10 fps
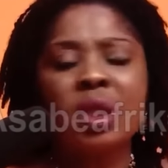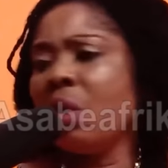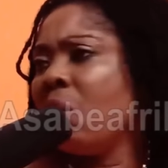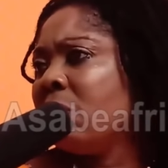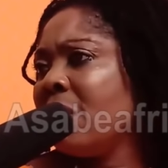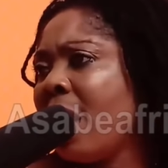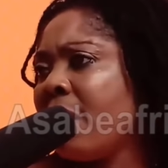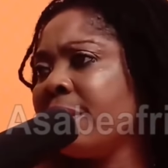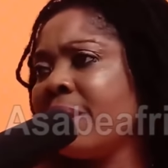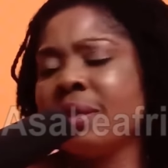You know,
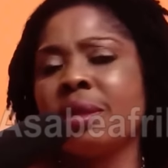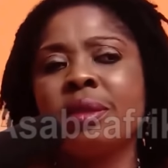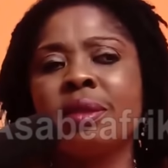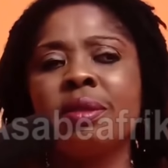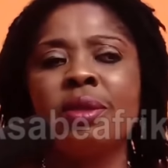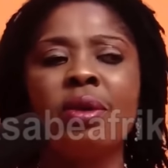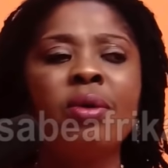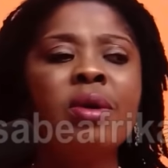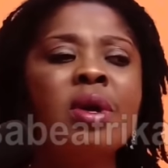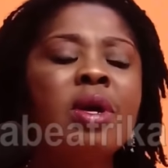yeah, that's his, you
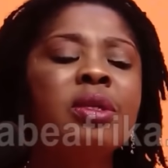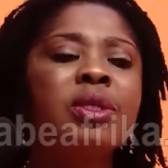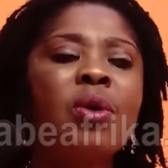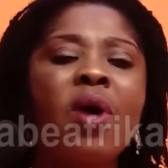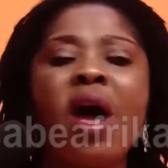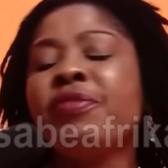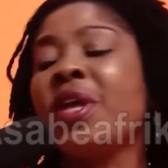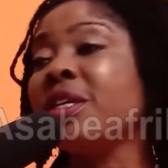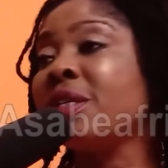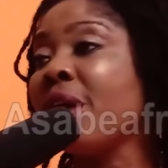know. So
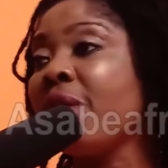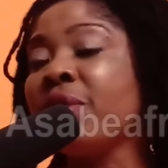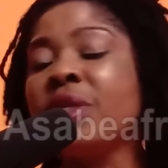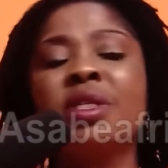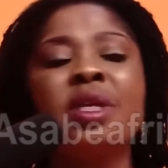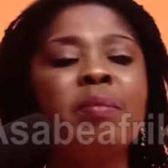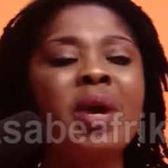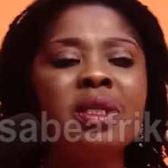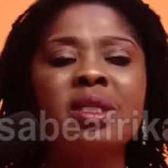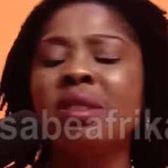after the service, they
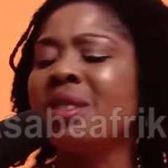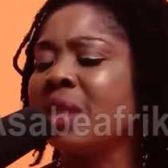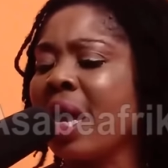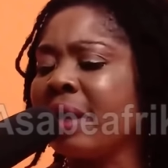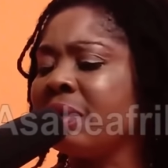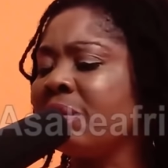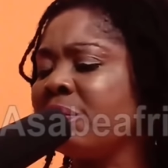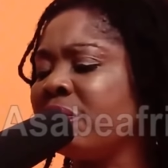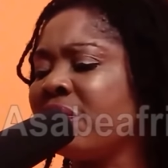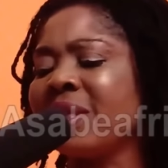met. It's like
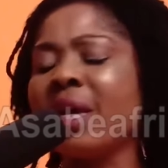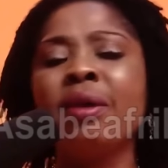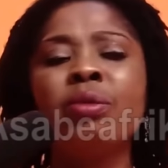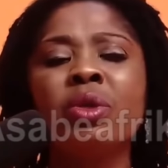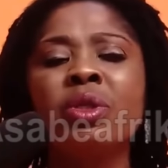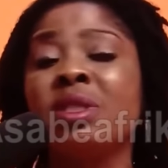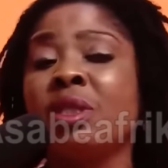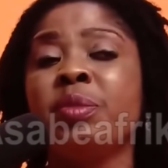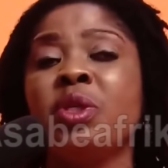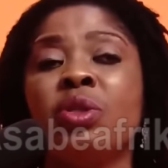
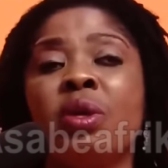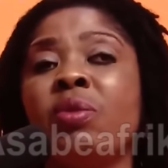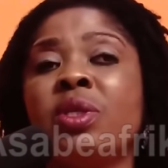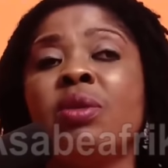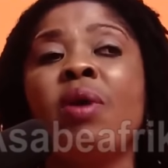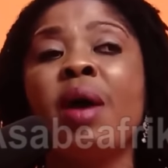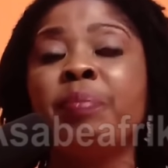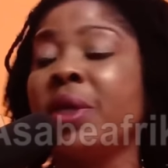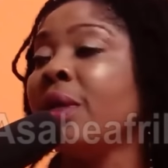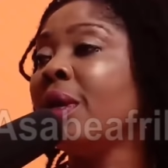T.B. Joshua was not
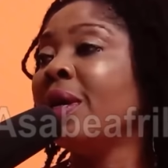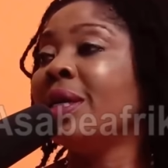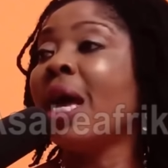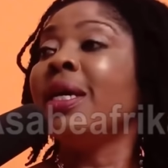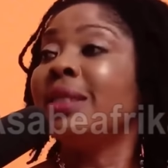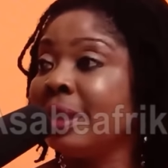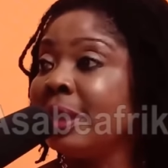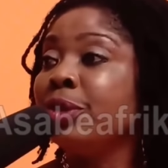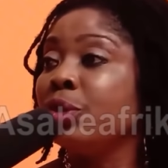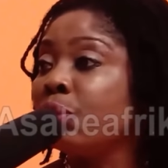happy that he
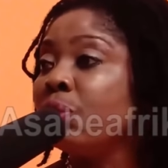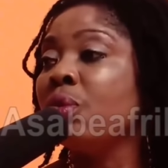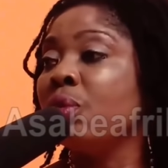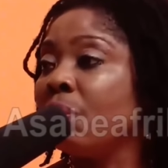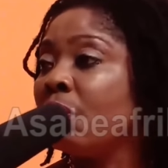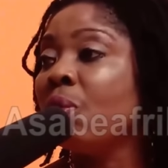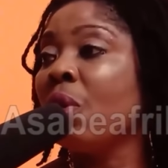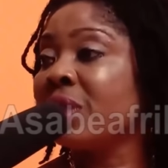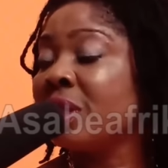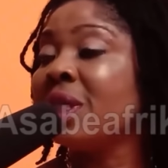didn't do
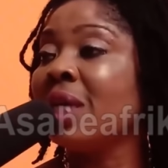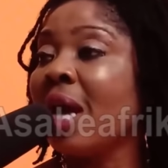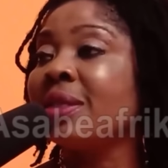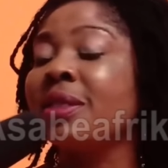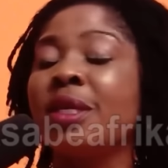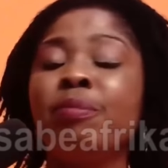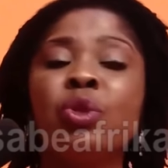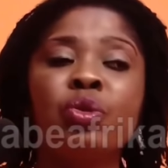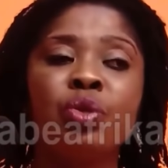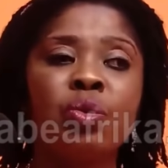what he asked
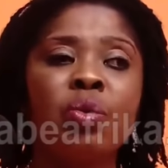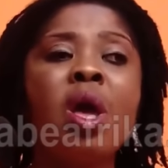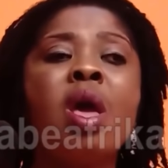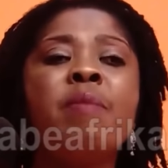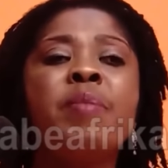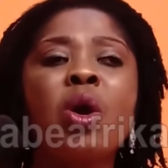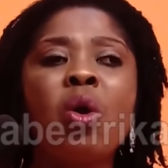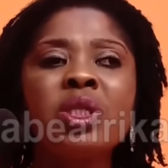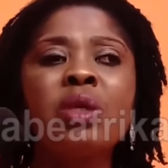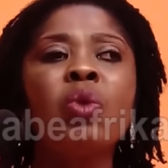him to do,
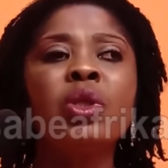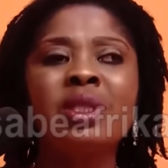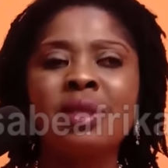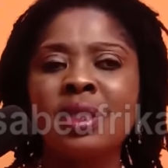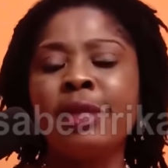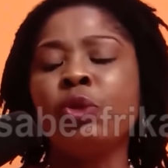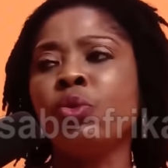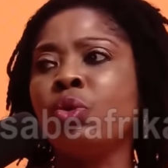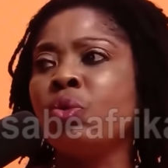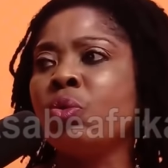because he wanted
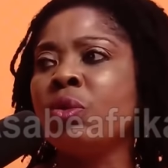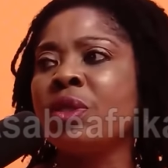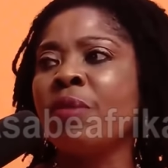to do